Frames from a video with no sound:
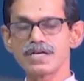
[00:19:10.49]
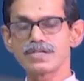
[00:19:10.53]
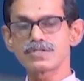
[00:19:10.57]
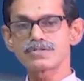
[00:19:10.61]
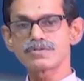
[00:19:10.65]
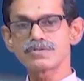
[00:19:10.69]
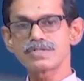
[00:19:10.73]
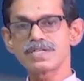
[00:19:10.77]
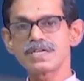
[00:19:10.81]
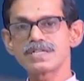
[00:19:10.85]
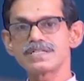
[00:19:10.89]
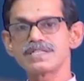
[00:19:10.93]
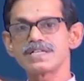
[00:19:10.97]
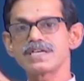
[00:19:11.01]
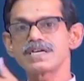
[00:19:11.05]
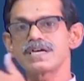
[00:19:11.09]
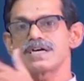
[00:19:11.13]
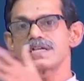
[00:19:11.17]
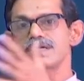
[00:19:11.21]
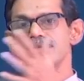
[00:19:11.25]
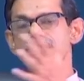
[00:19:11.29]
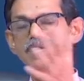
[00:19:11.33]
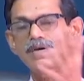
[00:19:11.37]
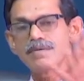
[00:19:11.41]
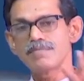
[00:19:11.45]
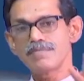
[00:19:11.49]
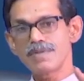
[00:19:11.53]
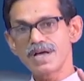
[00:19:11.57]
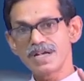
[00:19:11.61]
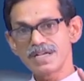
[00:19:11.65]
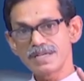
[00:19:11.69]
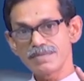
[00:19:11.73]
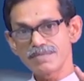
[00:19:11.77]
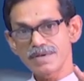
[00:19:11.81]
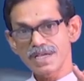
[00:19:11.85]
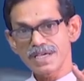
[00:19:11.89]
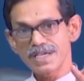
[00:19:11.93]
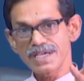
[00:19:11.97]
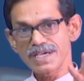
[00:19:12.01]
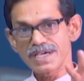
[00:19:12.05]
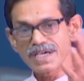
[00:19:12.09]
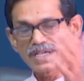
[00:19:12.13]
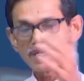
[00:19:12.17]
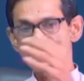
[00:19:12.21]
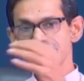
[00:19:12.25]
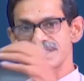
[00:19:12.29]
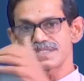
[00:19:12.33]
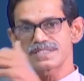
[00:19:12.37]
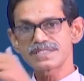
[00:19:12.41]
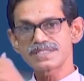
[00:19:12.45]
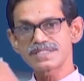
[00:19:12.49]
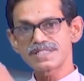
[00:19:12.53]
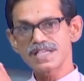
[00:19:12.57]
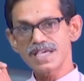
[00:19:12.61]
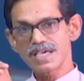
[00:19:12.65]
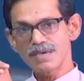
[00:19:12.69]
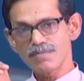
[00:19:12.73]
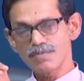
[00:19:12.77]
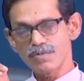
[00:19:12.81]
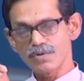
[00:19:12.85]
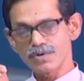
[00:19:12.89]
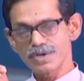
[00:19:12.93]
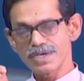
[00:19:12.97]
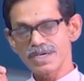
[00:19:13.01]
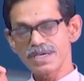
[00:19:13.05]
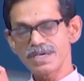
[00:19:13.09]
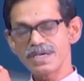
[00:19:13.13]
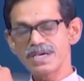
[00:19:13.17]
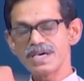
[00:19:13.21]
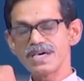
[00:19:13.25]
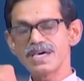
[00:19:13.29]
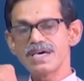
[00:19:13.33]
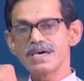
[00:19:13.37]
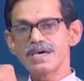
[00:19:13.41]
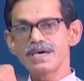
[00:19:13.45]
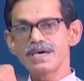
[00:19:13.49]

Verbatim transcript: so that they can multiply again. Same way,